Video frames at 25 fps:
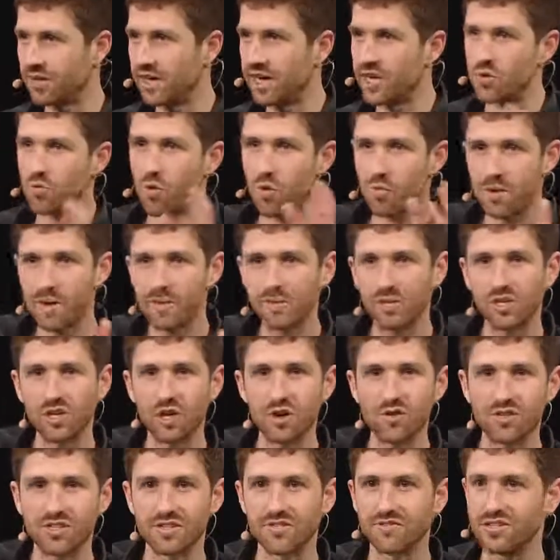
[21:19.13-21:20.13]
And you won't be able to
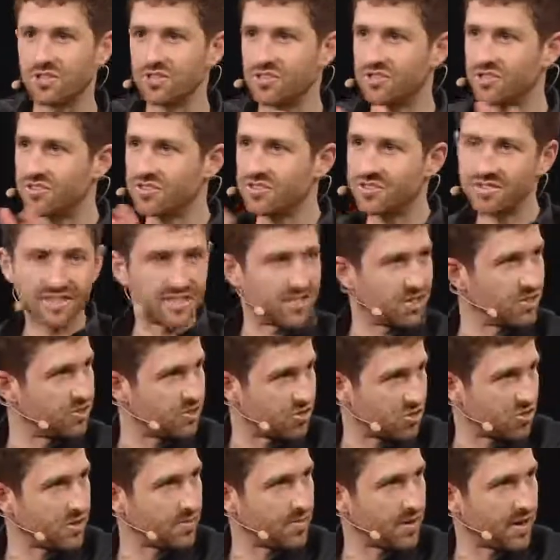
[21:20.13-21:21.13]
notice until you
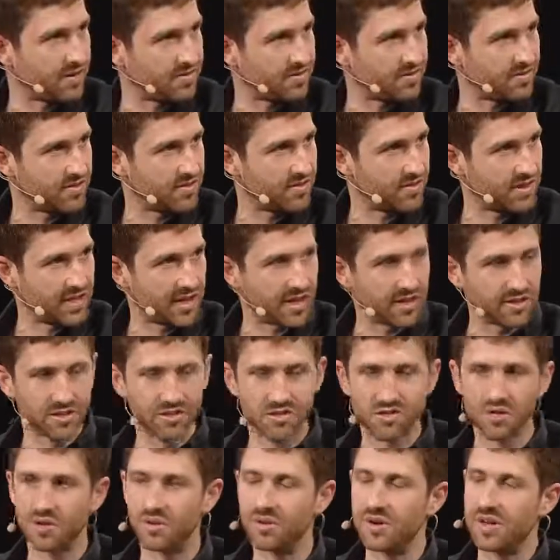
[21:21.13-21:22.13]
strip off the color.
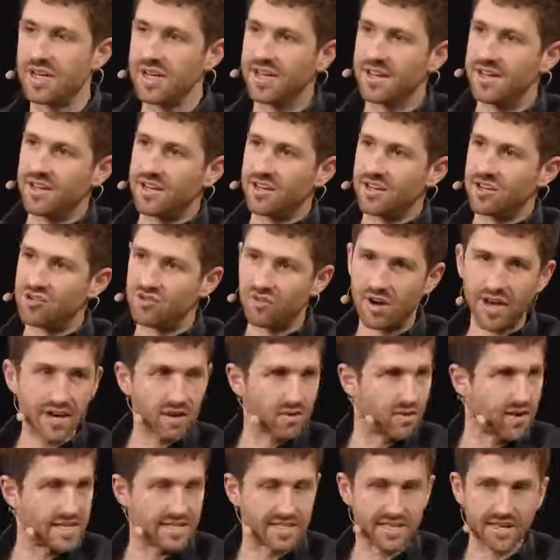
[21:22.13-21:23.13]
So try
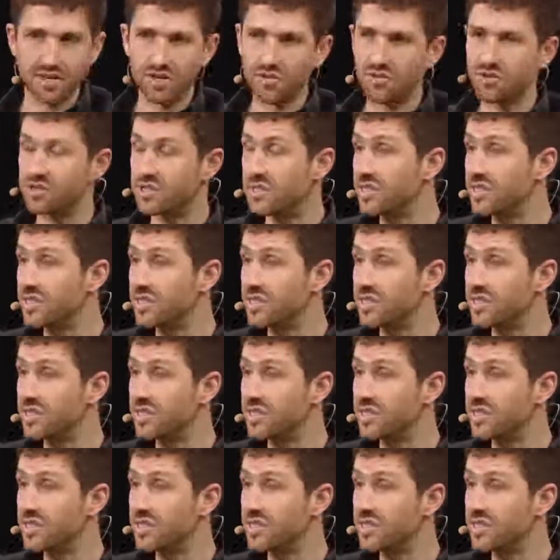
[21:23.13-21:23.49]
grayscale.